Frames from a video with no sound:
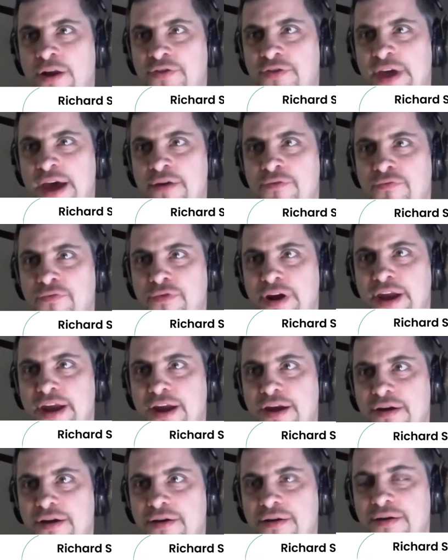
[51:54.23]
that
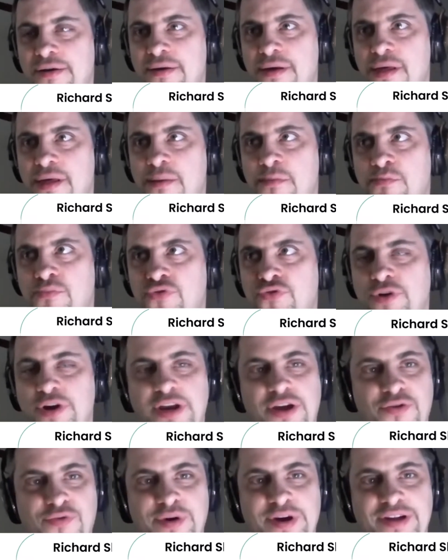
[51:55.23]
ring pretty
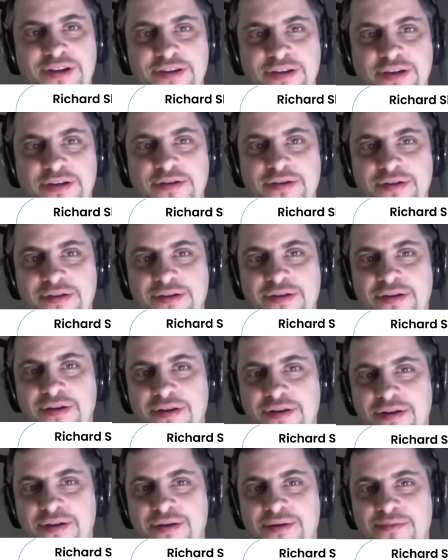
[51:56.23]
quickly.
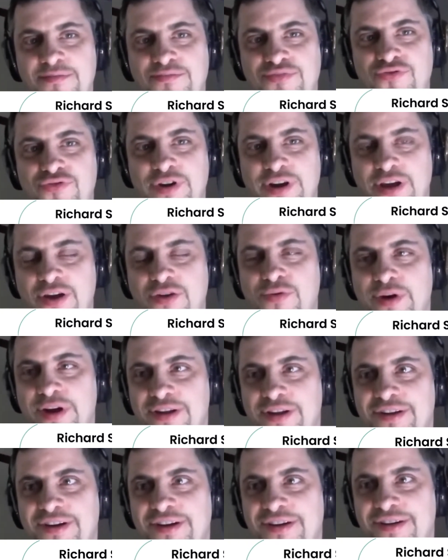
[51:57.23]
Pretty
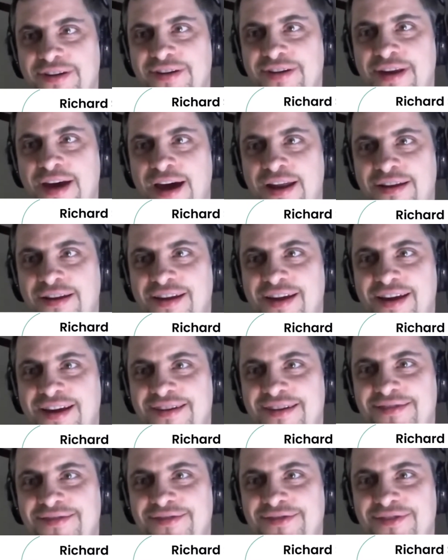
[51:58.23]
quickly. Not
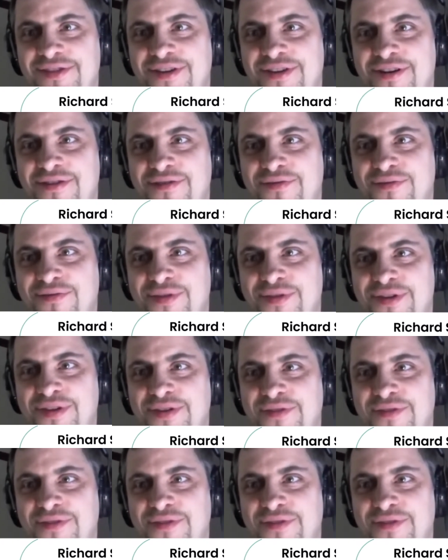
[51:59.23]
like, within the